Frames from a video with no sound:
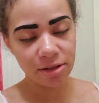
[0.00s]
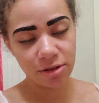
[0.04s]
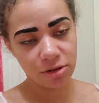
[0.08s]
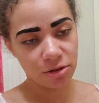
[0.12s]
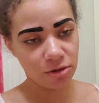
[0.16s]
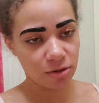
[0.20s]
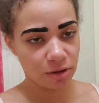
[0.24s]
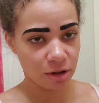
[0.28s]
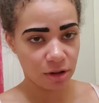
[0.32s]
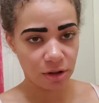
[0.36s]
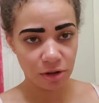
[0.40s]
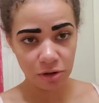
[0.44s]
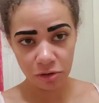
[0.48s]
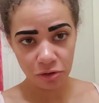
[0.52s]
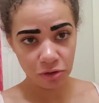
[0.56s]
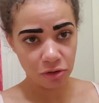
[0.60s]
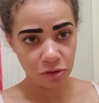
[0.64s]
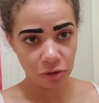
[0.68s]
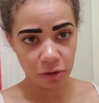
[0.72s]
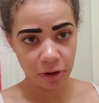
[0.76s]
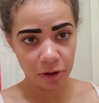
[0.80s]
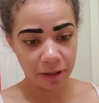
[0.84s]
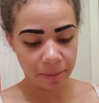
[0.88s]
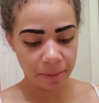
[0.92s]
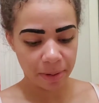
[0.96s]
You can use
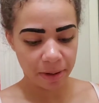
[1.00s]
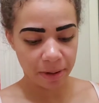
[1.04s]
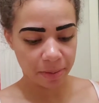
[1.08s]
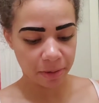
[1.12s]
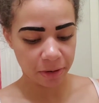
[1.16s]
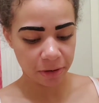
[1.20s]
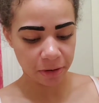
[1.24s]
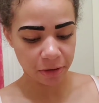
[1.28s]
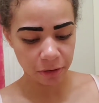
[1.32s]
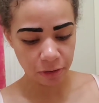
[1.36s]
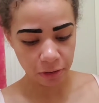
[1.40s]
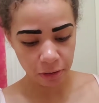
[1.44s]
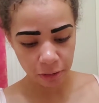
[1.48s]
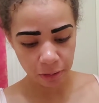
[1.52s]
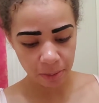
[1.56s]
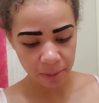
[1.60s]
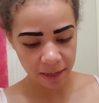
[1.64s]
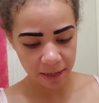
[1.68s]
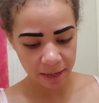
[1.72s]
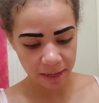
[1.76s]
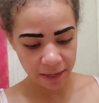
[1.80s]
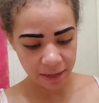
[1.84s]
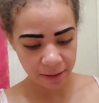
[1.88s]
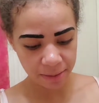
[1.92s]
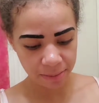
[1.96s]
toilet paper. It's no
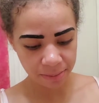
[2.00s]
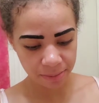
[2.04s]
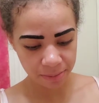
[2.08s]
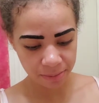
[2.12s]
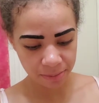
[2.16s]
biggie.